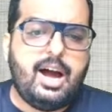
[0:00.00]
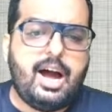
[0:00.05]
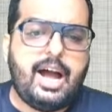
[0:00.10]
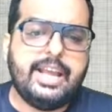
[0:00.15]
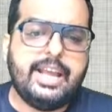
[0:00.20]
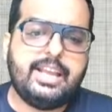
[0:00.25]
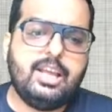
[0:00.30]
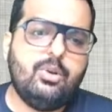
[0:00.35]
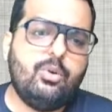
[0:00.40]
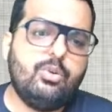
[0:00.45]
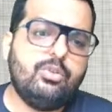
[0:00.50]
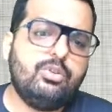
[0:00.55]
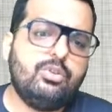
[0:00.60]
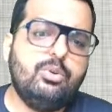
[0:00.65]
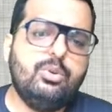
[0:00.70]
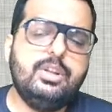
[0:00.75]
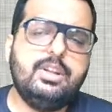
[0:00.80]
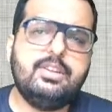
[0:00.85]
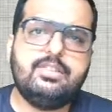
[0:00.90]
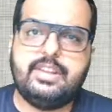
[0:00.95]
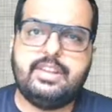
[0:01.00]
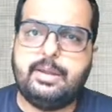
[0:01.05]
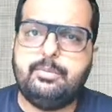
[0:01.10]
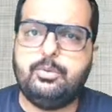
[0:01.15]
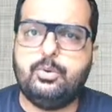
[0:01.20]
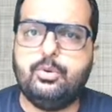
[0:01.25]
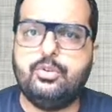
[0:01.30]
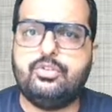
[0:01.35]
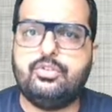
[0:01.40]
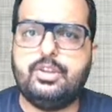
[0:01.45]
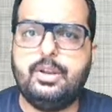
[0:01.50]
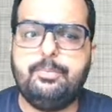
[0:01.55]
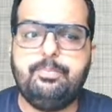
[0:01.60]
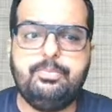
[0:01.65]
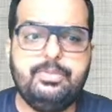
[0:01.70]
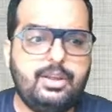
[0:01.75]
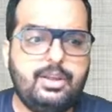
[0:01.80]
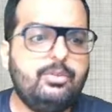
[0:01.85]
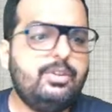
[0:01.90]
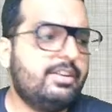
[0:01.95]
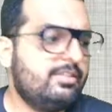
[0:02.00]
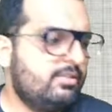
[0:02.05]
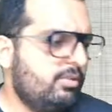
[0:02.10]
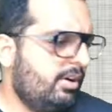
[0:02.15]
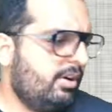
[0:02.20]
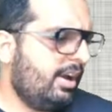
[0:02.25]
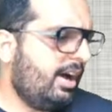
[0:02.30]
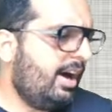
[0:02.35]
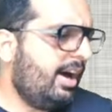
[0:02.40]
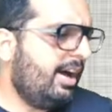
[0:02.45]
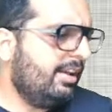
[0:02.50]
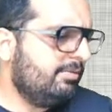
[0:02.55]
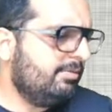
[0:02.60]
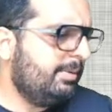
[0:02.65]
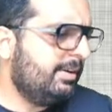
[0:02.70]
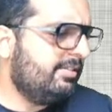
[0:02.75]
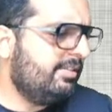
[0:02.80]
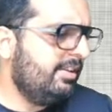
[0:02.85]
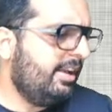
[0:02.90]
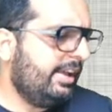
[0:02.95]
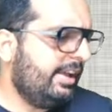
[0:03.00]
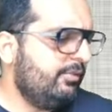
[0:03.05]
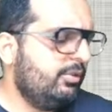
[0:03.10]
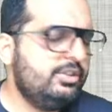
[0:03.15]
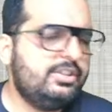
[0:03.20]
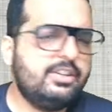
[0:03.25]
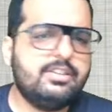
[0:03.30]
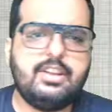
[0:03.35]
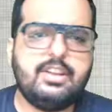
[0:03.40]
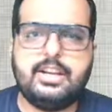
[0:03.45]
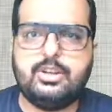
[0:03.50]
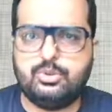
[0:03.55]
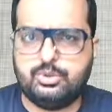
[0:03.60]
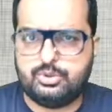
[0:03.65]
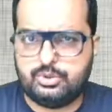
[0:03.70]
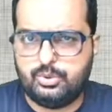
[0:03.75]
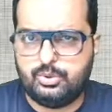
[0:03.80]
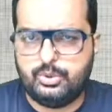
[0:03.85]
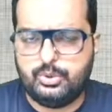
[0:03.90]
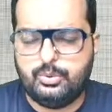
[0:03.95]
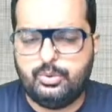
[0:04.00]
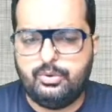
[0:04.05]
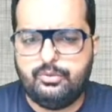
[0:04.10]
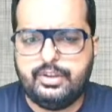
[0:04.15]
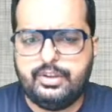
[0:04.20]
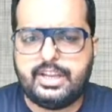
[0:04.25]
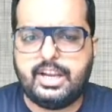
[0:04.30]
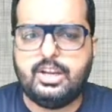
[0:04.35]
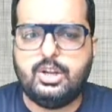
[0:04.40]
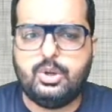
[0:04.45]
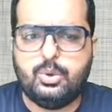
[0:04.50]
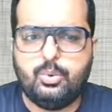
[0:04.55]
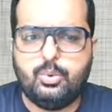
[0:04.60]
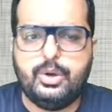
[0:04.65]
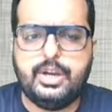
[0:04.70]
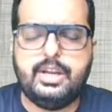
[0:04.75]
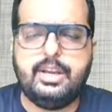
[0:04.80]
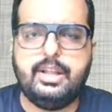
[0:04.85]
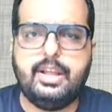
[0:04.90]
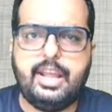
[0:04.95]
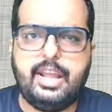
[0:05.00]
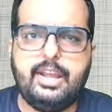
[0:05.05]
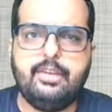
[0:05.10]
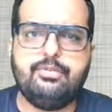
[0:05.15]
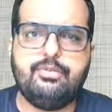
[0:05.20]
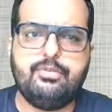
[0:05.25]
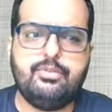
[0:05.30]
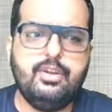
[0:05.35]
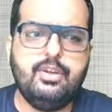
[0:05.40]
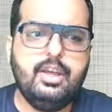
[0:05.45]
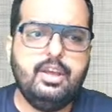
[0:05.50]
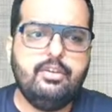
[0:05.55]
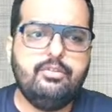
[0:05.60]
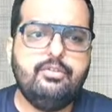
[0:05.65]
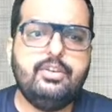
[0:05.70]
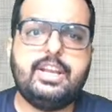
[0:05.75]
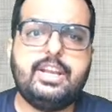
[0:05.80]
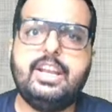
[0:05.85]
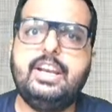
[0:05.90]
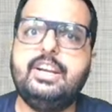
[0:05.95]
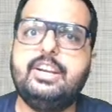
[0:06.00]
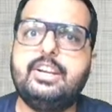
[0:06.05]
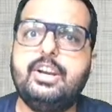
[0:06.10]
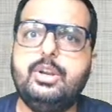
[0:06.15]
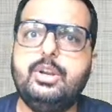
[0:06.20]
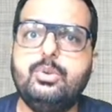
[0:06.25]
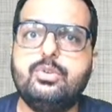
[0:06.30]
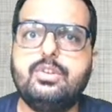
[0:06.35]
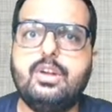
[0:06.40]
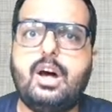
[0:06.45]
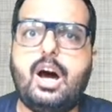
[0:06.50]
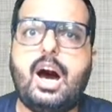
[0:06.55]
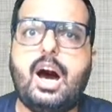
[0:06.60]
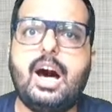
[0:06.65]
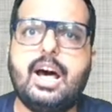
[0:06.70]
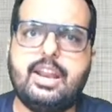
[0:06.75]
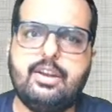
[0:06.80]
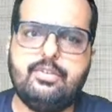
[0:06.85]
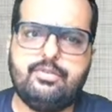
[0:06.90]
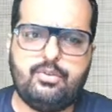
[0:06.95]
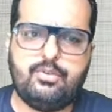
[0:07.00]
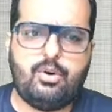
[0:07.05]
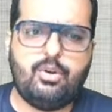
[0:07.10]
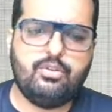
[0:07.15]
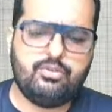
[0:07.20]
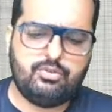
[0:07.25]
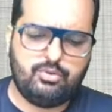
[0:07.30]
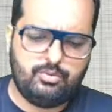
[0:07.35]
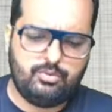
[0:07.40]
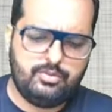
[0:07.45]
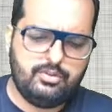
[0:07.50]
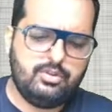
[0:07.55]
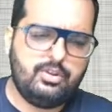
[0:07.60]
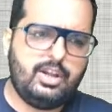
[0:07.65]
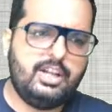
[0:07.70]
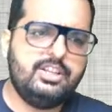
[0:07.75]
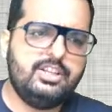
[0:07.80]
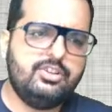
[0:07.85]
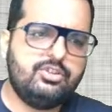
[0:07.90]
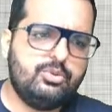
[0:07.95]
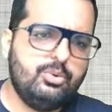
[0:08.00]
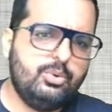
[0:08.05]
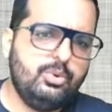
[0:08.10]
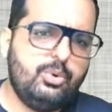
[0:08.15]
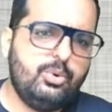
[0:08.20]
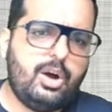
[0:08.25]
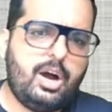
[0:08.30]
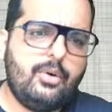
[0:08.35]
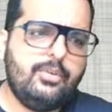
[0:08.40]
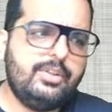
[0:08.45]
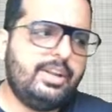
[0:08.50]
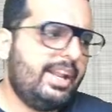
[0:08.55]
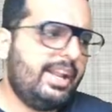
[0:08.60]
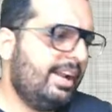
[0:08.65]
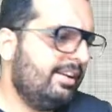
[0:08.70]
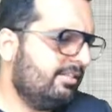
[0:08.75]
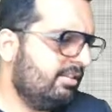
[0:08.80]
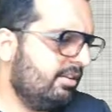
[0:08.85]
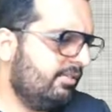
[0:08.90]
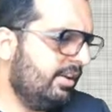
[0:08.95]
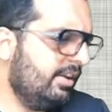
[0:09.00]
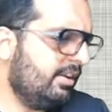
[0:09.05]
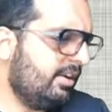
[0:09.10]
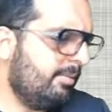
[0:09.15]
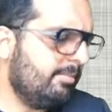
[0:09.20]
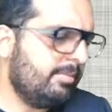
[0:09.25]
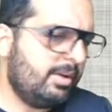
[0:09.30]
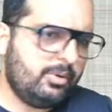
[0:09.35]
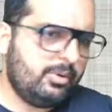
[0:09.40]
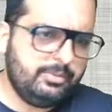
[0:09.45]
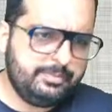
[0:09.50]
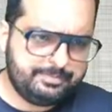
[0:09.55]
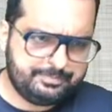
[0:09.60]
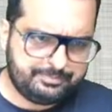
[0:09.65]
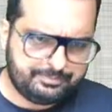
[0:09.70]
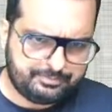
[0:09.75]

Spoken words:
I can also do the same question. Now that's not asked, but still I would just like to show you. We can do it if we can introduce RF also. So I'll just show you how that answer will come now.